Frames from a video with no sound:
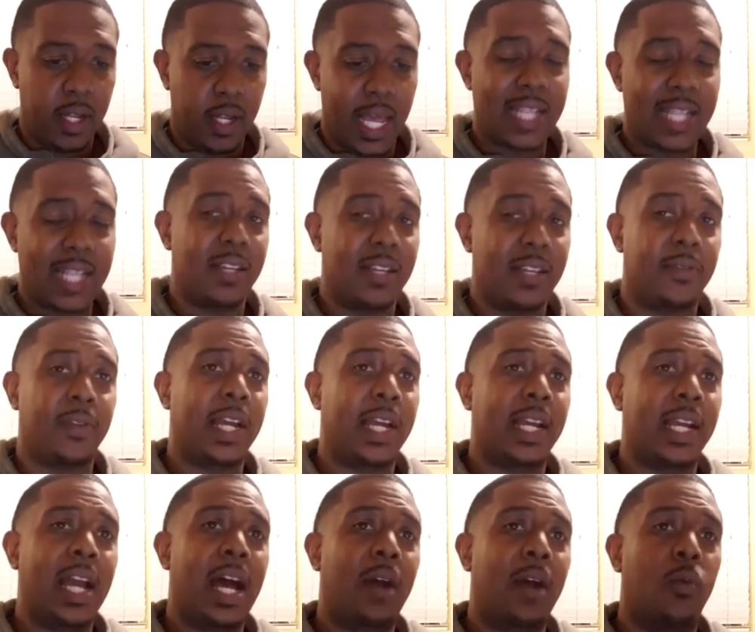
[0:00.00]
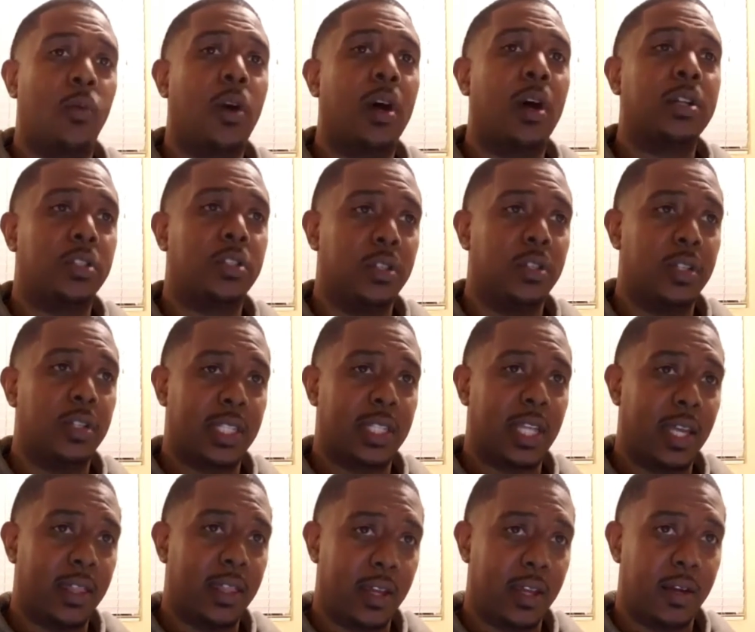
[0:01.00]
As if like God wants you to
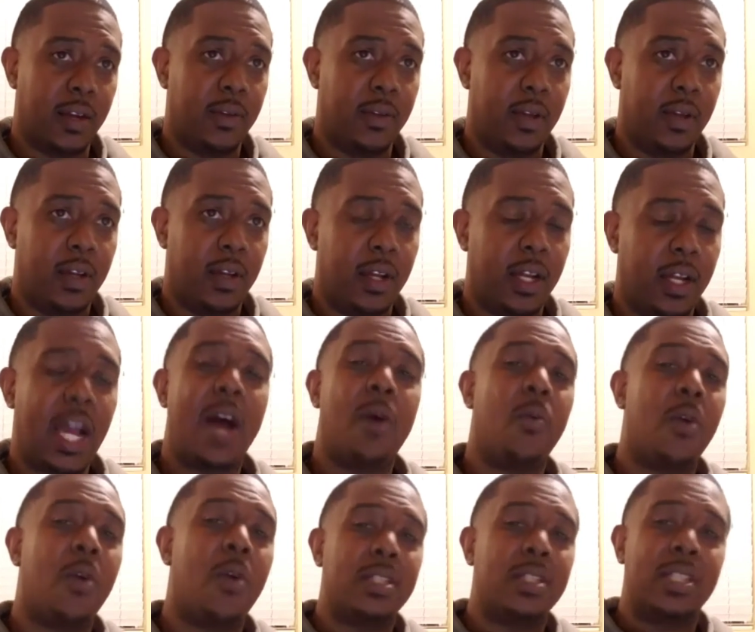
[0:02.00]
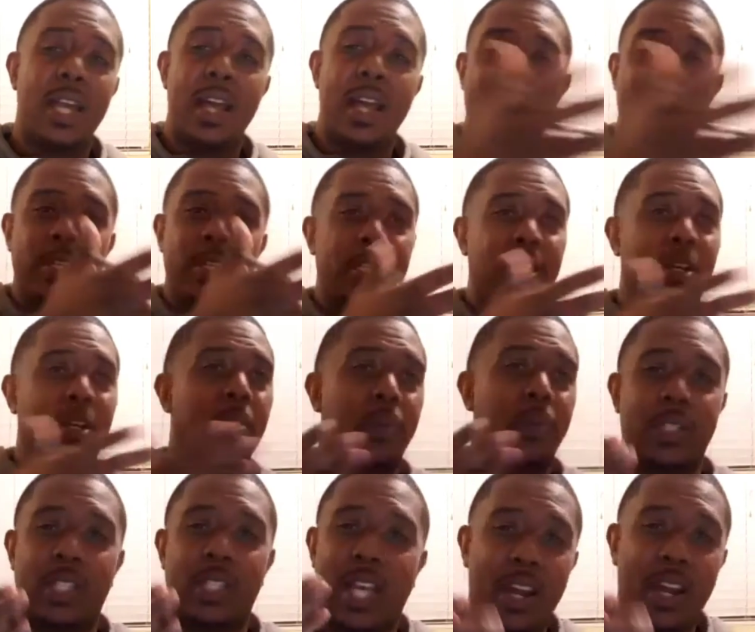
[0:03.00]
stay there. God wants every single
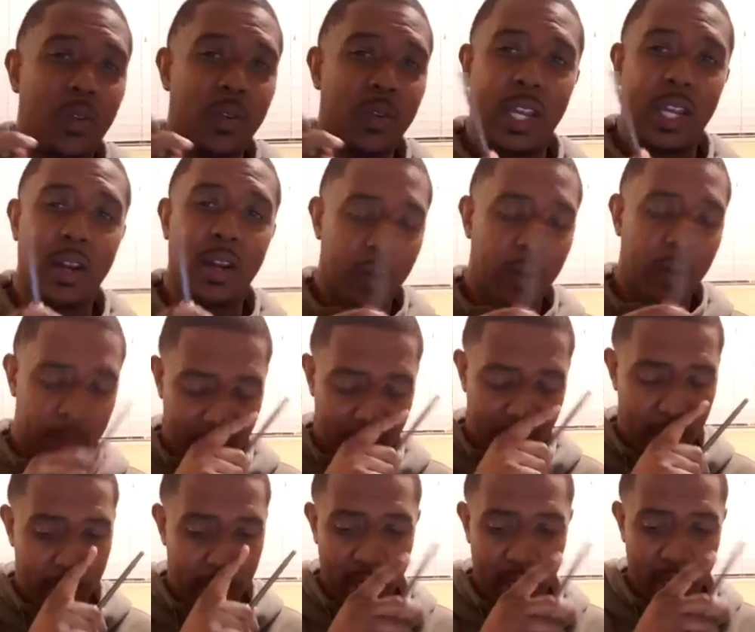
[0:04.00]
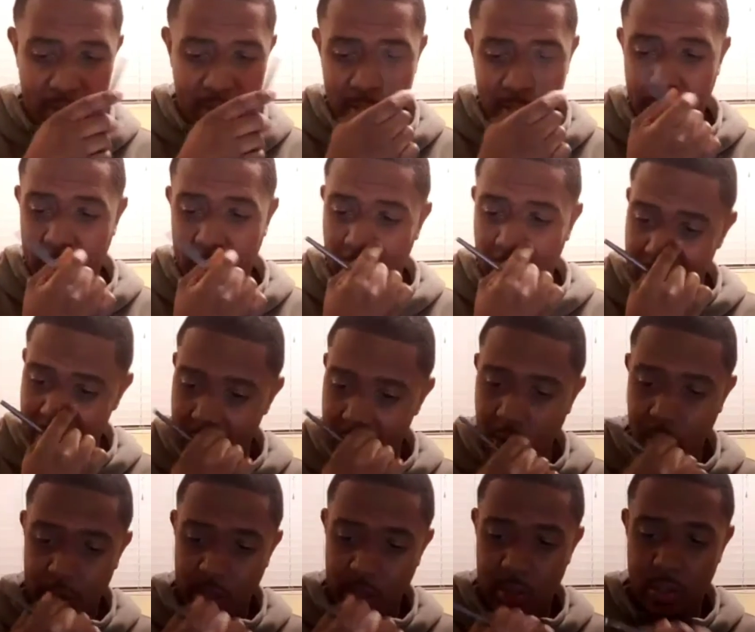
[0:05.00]
person. I don't care. hear me on the spirit.
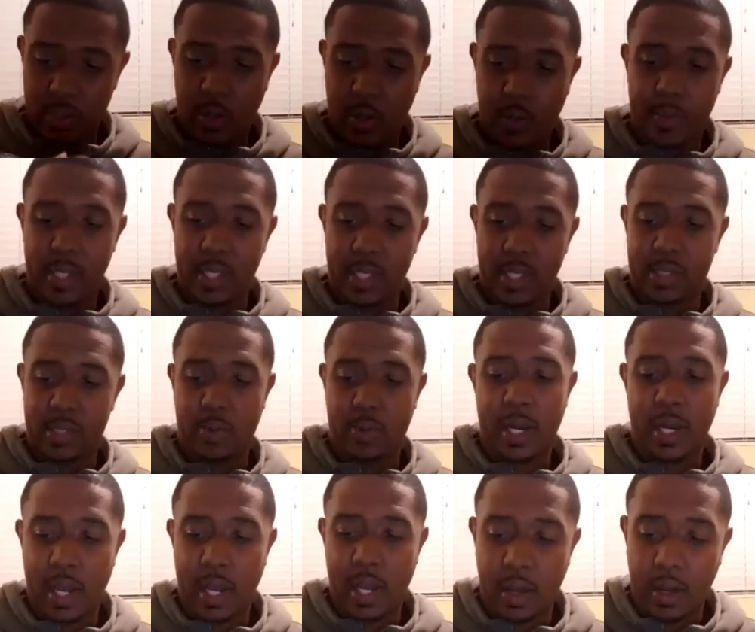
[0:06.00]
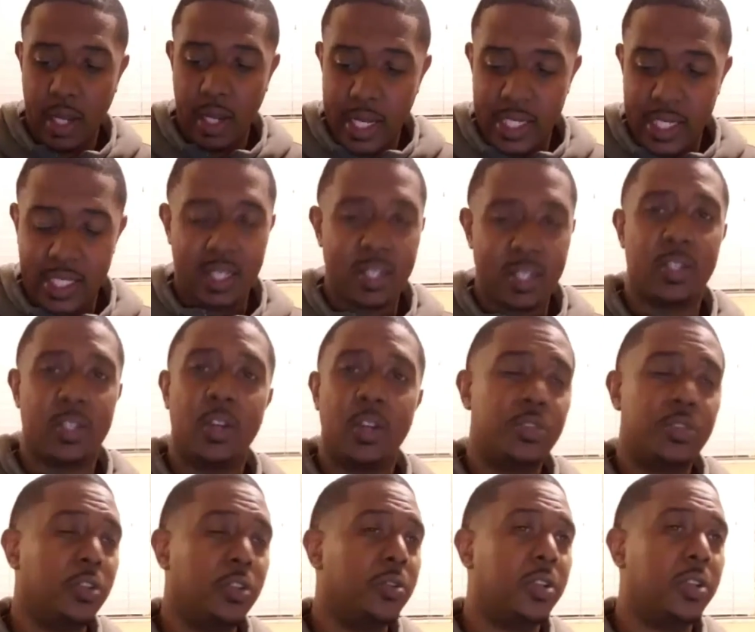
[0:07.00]
Holy Ghost told me this right now. He says, no
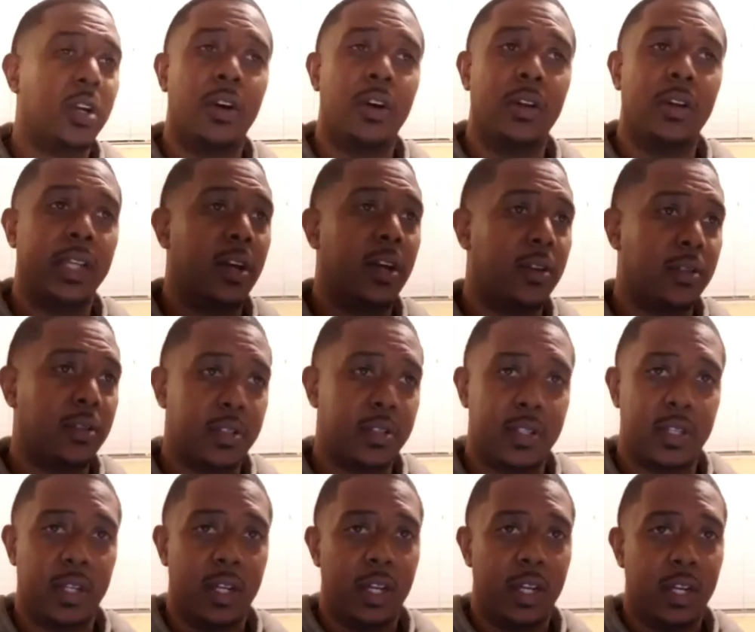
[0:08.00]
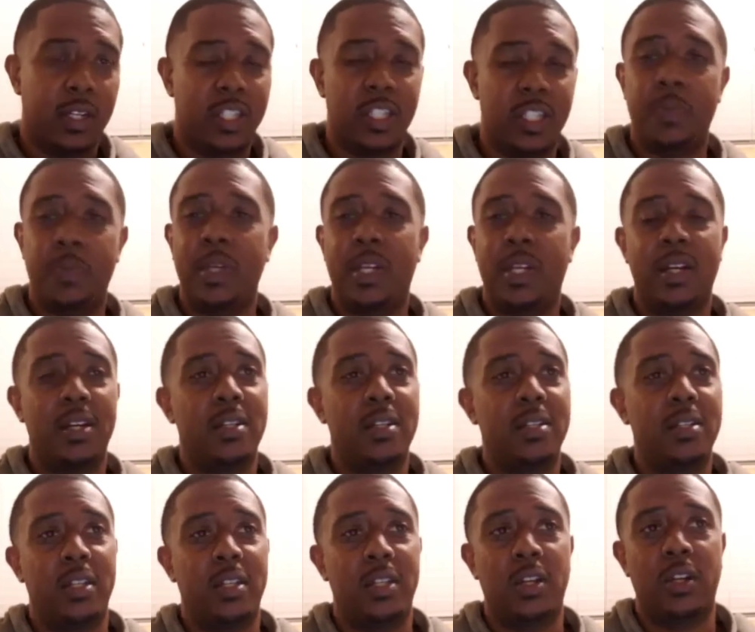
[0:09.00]
junior Holy Ghost. Just
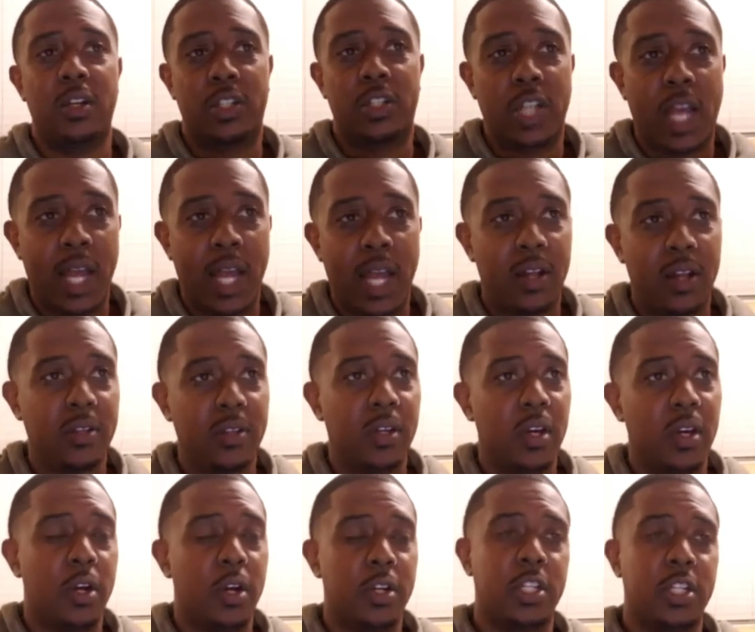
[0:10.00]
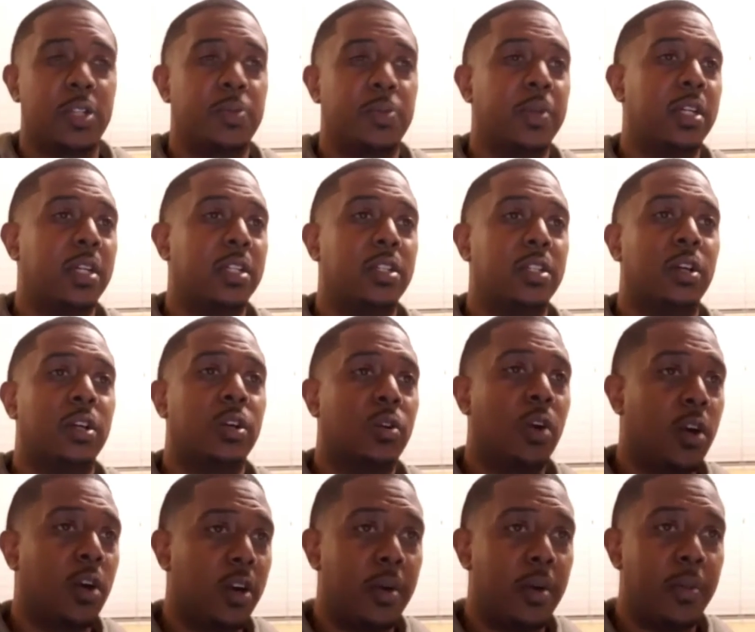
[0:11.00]
because you're a child or just because you're a
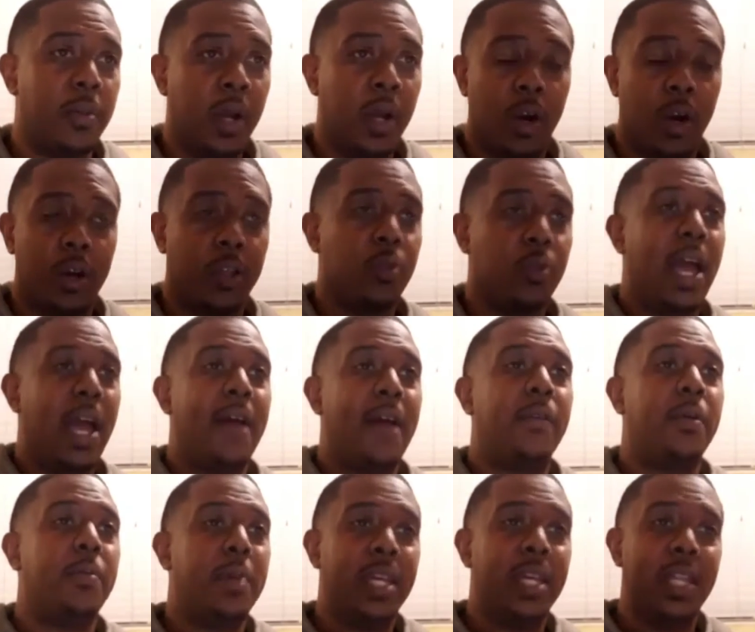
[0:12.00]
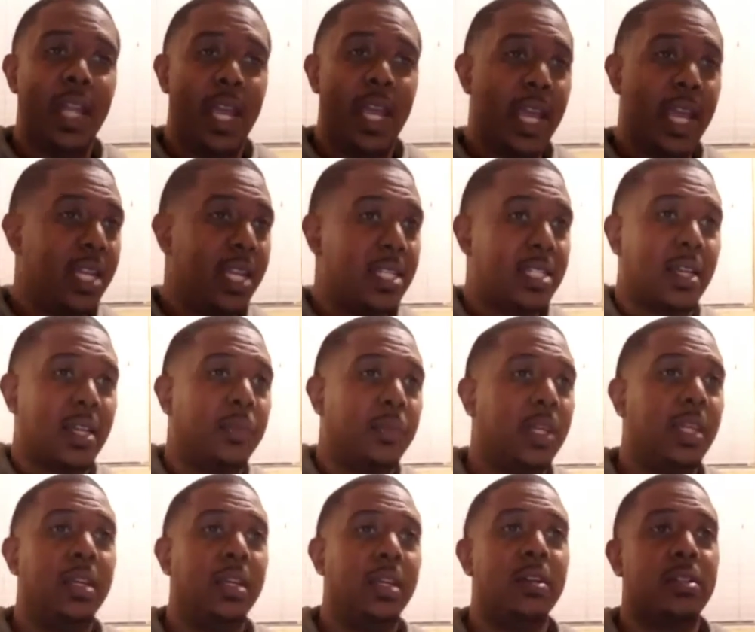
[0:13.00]
grown up or you haven't been 80
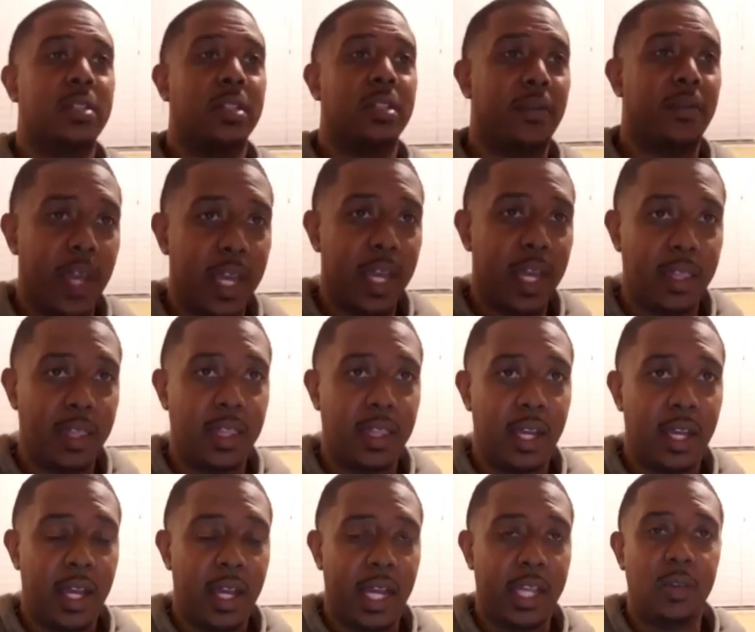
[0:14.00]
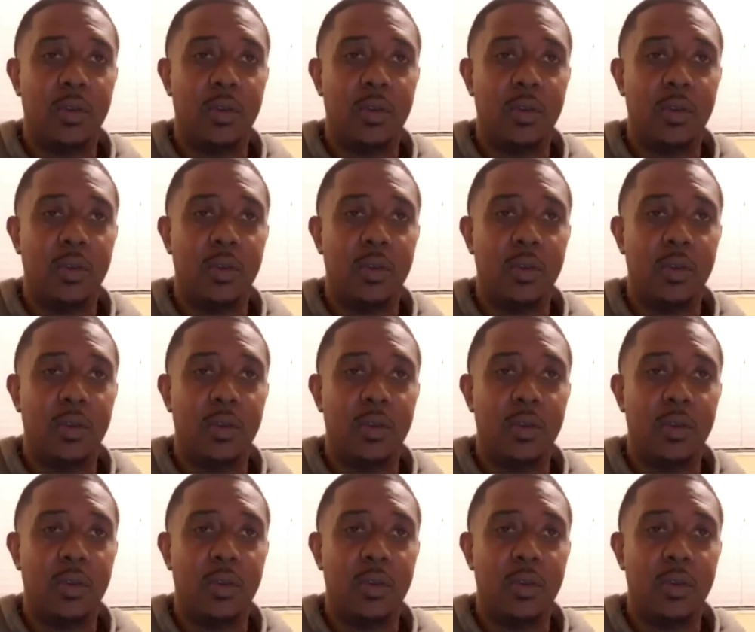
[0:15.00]
something years in the faith and